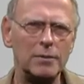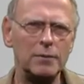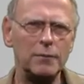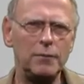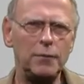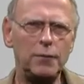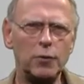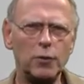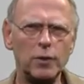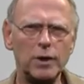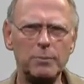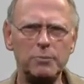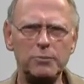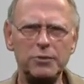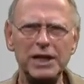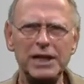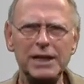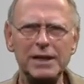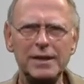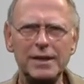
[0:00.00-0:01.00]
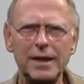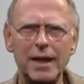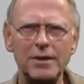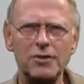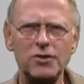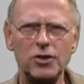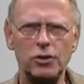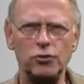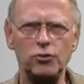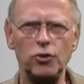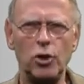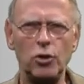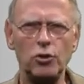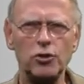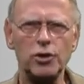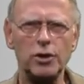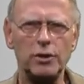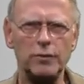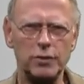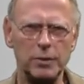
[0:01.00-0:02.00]
Four pre-designs
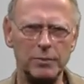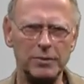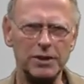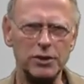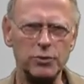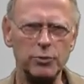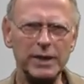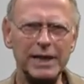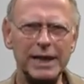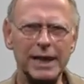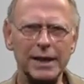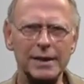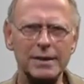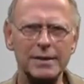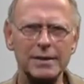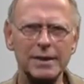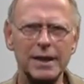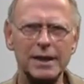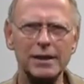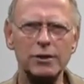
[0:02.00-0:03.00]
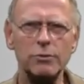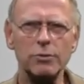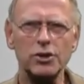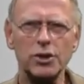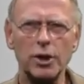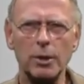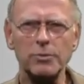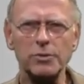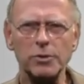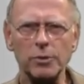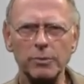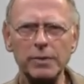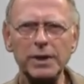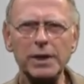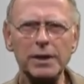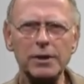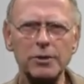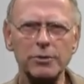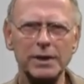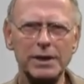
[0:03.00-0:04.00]
arose from this weekend, and it was up to
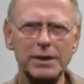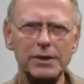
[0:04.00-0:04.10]
me to